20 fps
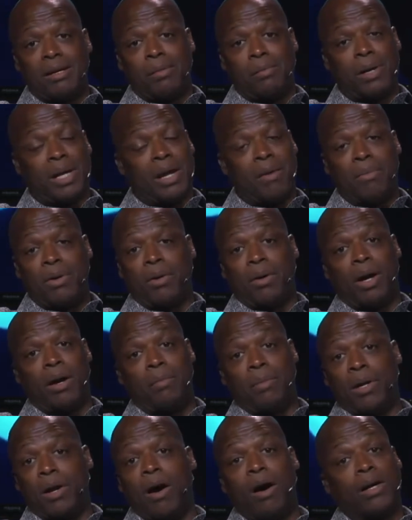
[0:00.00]
but I'm, a,
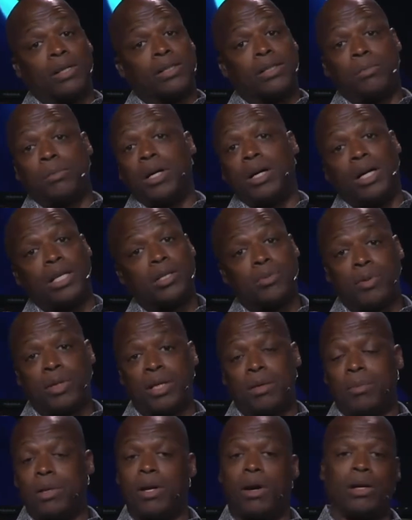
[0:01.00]
I'm an awesome
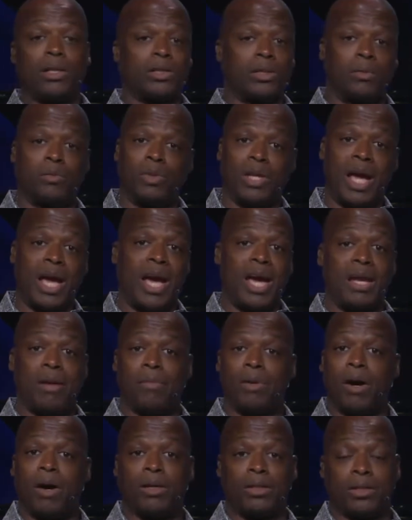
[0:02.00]
husband, I'm an awesome dad,
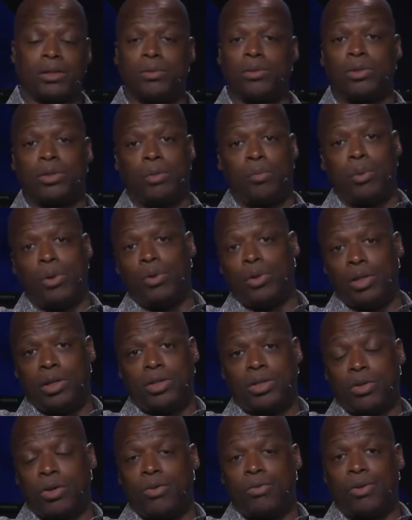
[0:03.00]
I'm an awesome community
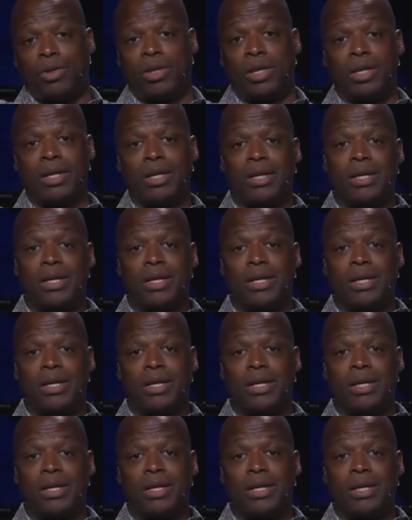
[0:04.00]
servant,